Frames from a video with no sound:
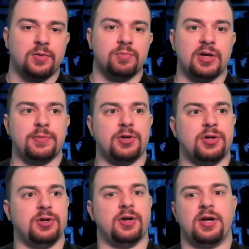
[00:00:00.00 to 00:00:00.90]

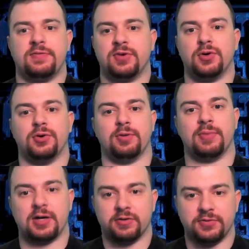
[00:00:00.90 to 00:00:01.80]
Maybe a headphone
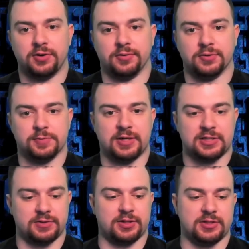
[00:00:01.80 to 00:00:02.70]
and so
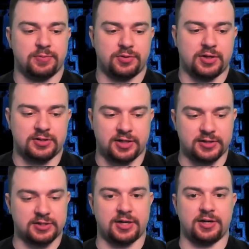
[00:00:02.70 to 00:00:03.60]
Basically something that
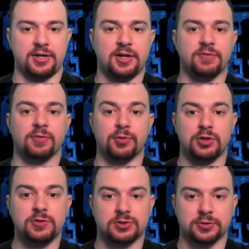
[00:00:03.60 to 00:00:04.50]
takes data in from the
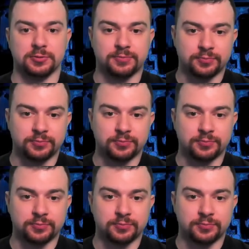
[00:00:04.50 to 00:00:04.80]
user,